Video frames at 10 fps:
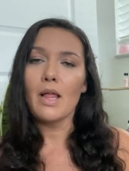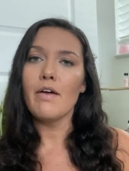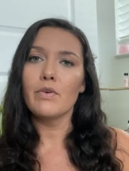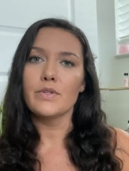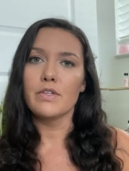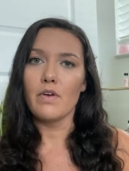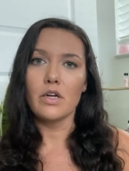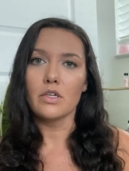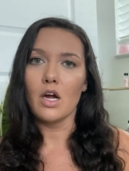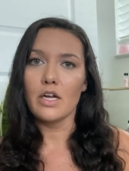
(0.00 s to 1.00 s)
levels of
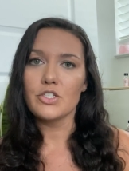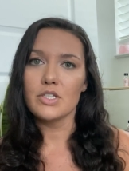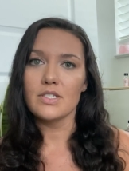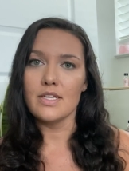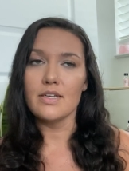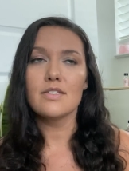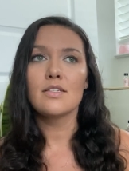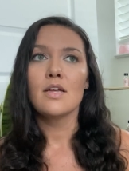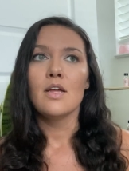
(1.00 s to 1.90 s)
unconsciousness